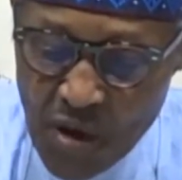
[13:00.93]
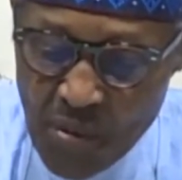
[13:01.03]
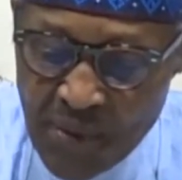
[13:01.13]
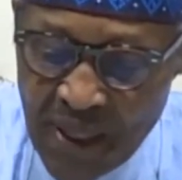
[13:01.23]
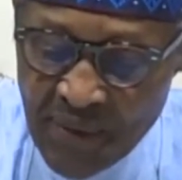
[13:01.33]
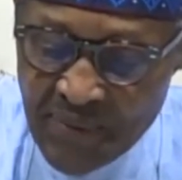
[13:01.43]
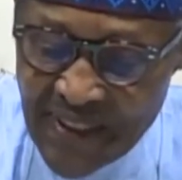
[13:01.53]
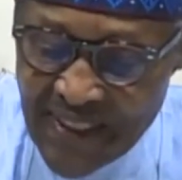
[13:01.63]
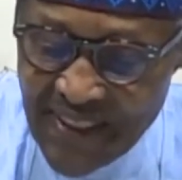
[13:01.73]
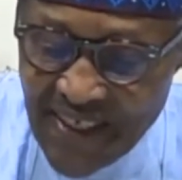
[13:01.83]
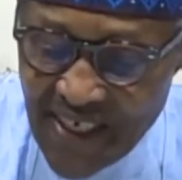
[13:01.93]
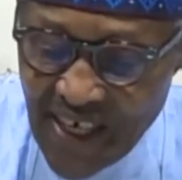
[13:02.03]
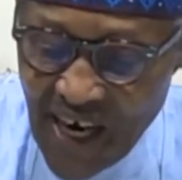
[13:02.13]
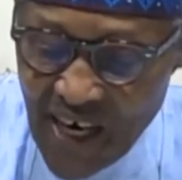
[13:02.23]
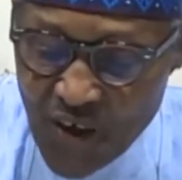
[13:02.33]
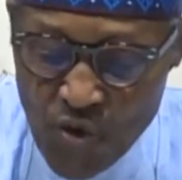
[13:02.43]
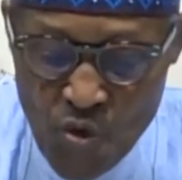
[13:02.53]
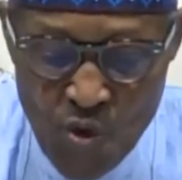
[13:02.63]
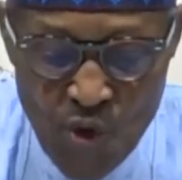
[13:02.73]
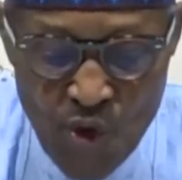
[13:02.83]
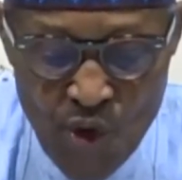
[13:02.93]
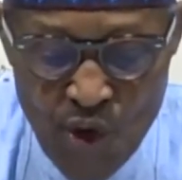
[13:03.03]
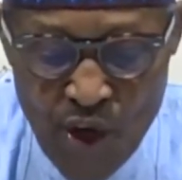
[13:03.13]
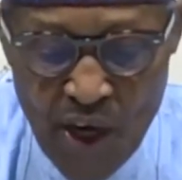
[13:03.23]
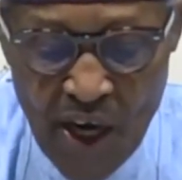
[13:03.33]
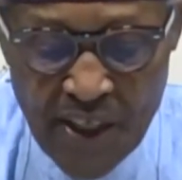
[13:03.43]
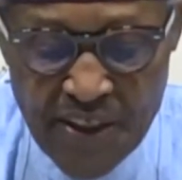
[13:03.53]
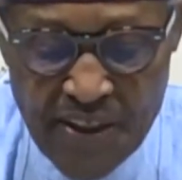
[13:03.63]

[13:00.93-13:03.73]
of Nnamdi Kanu and